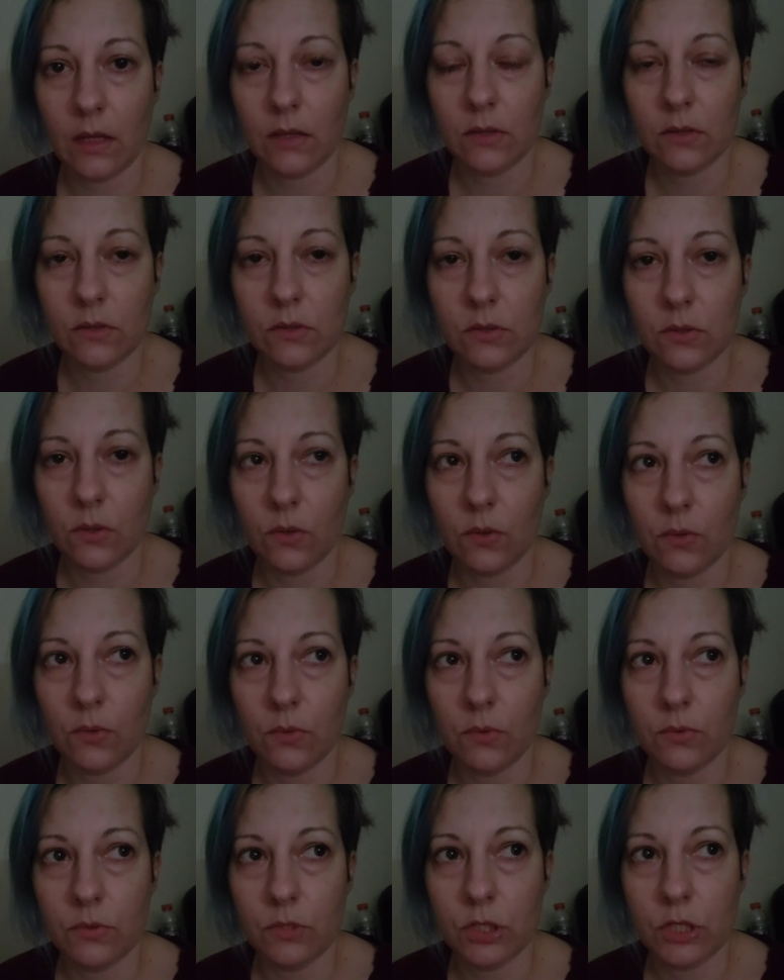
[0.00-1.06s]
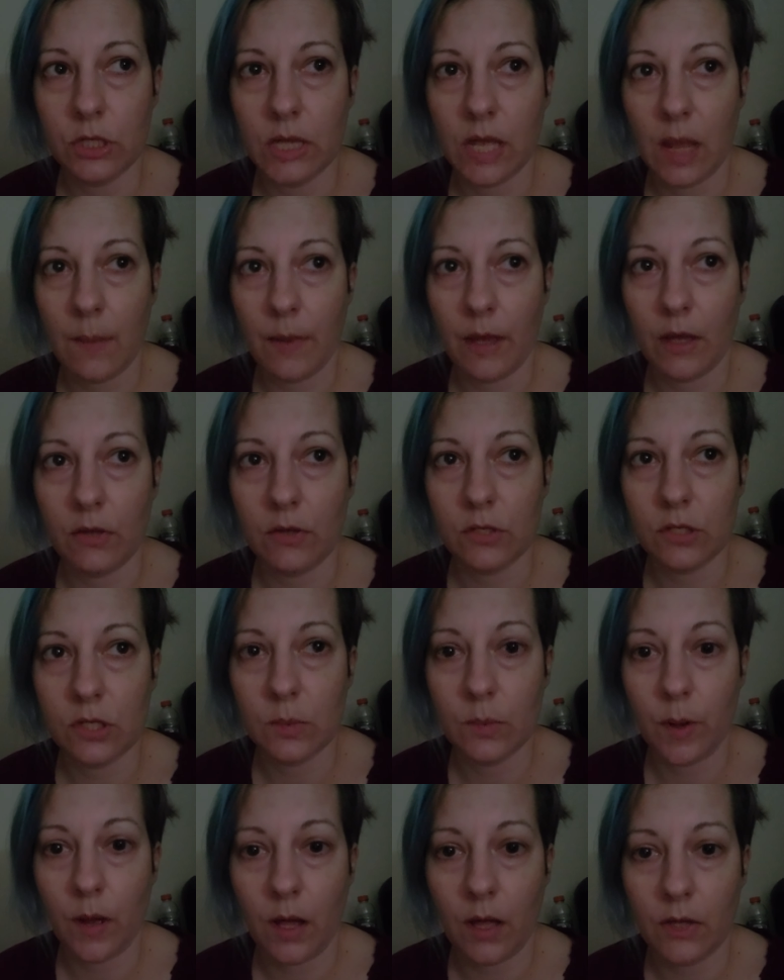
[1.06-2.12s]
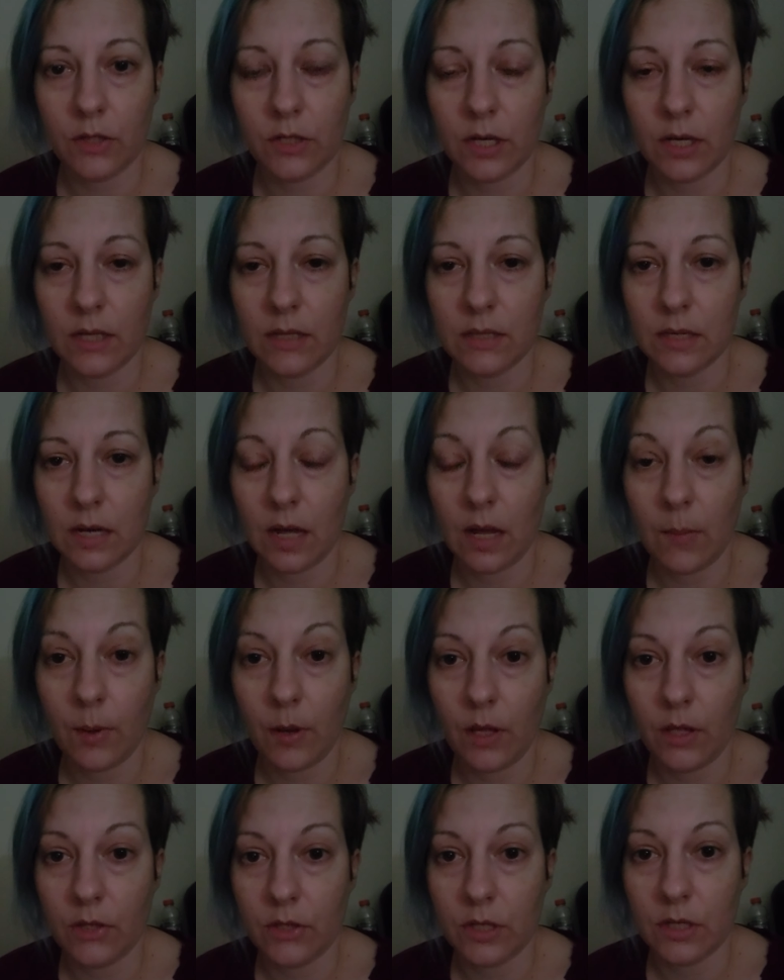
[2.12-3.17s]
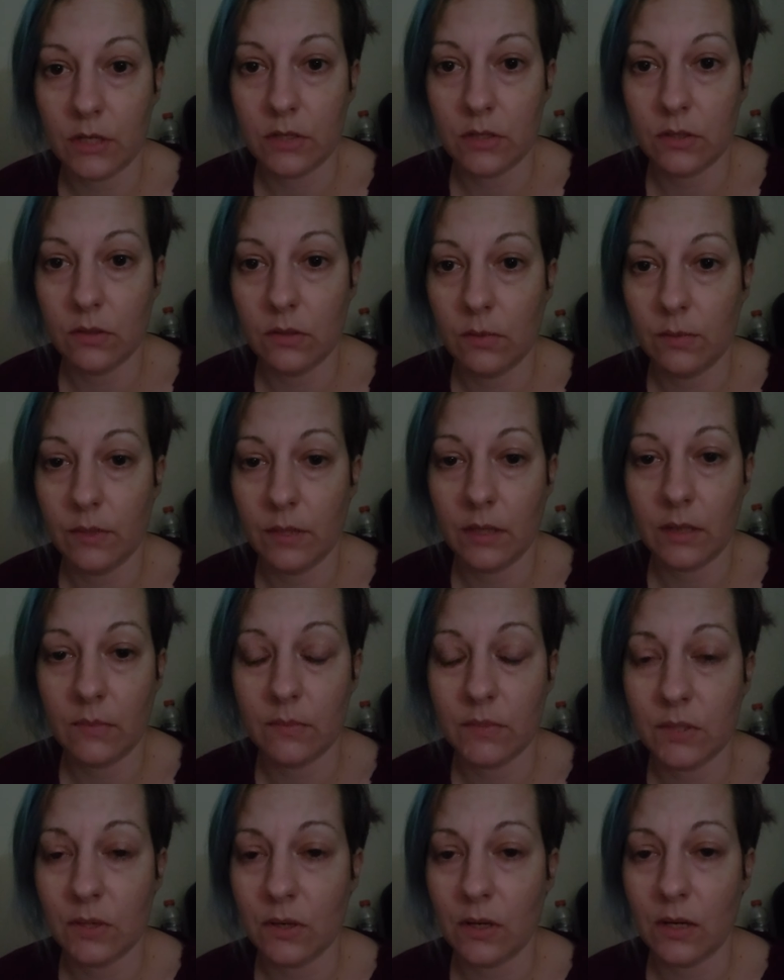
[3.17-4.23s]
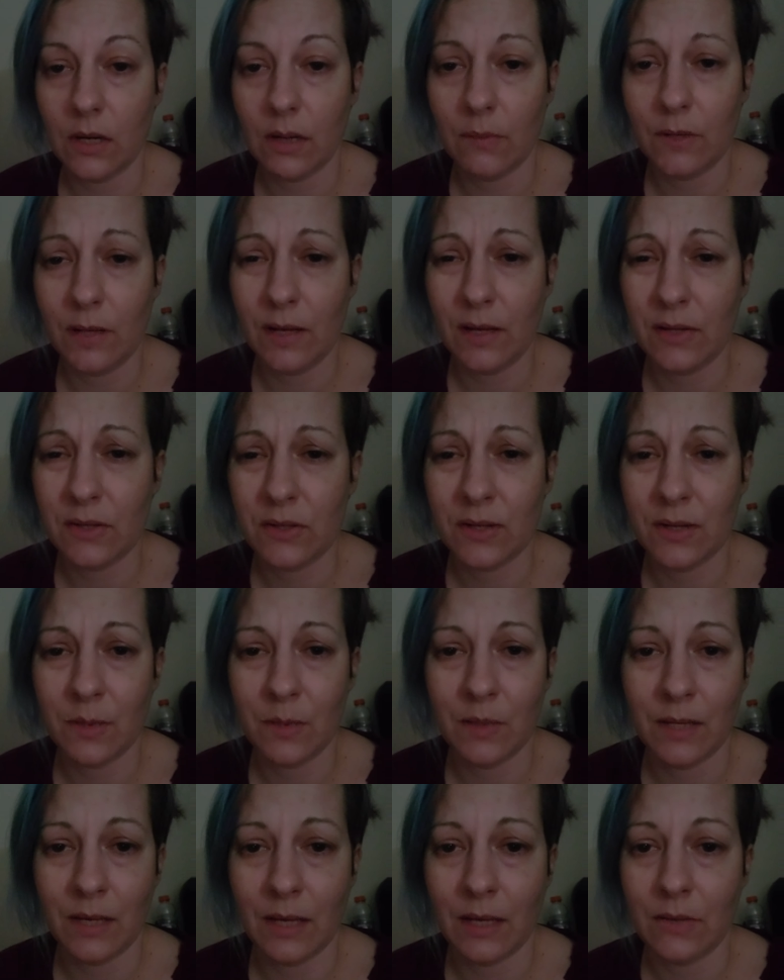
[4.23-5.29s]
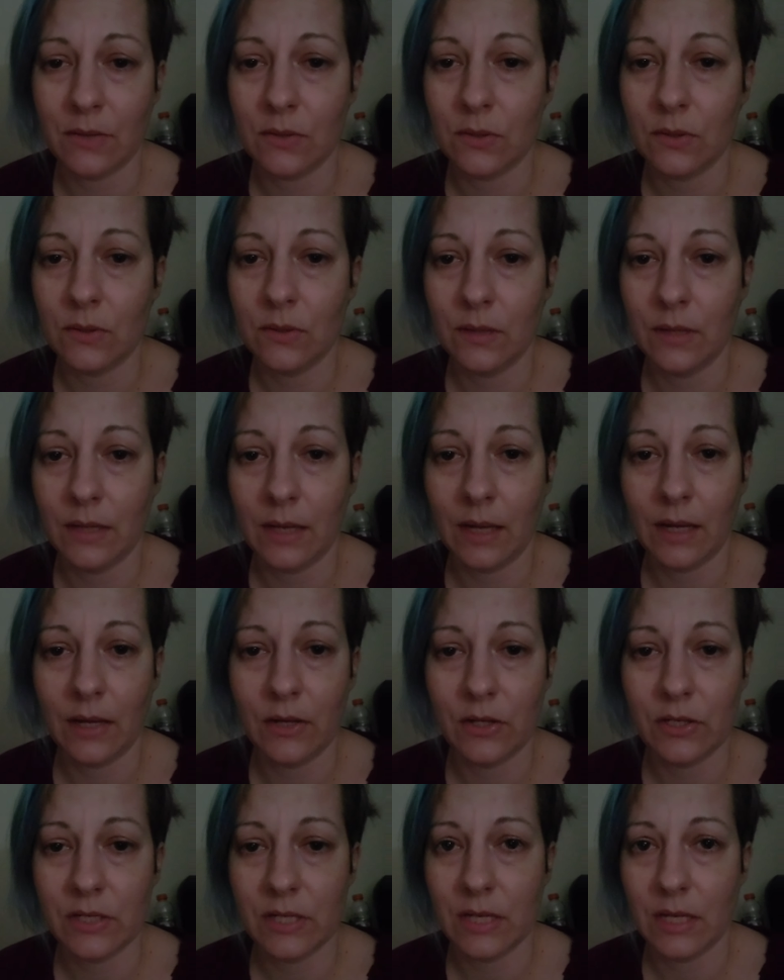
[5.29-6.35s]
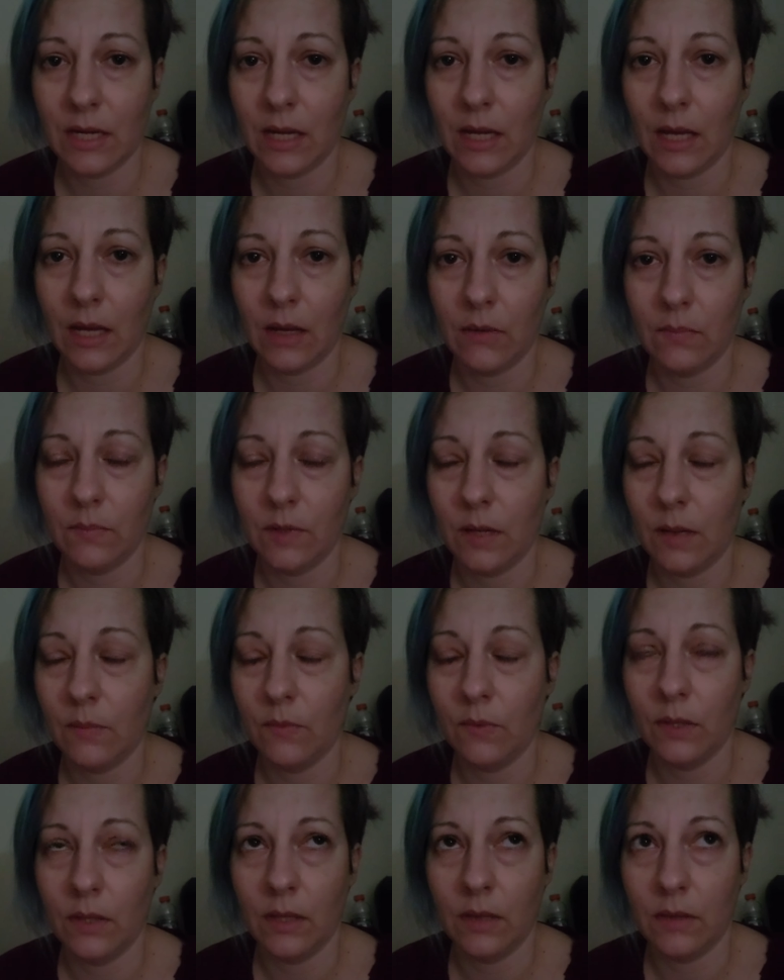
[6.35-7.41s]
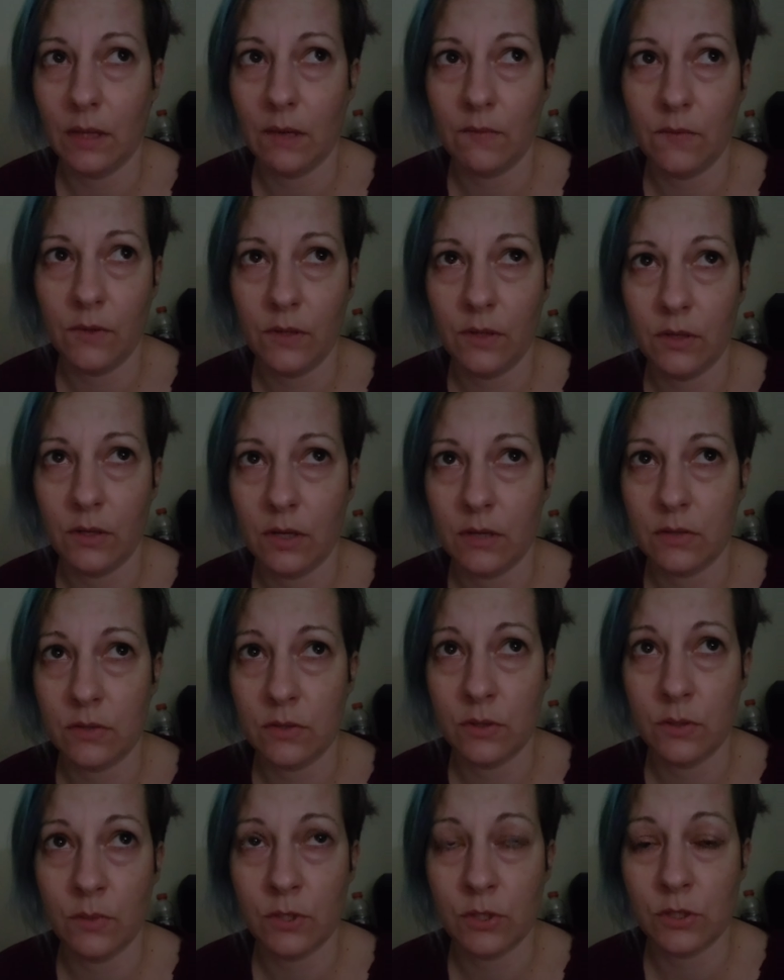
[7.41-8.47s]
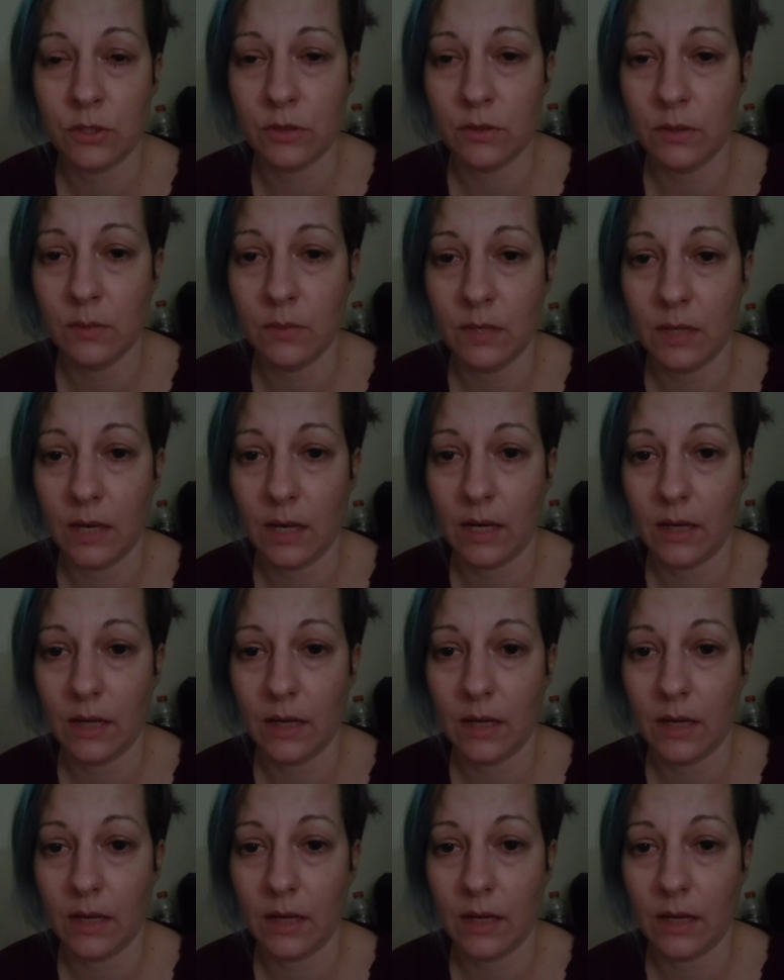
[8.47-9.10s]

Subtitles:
so she came out and she apologized, and I apologized too. I'm like, I'm sorry, I'm not trying to be an asshole. Like, I understand. I'm really thankful that you guys are doing what you're doing, but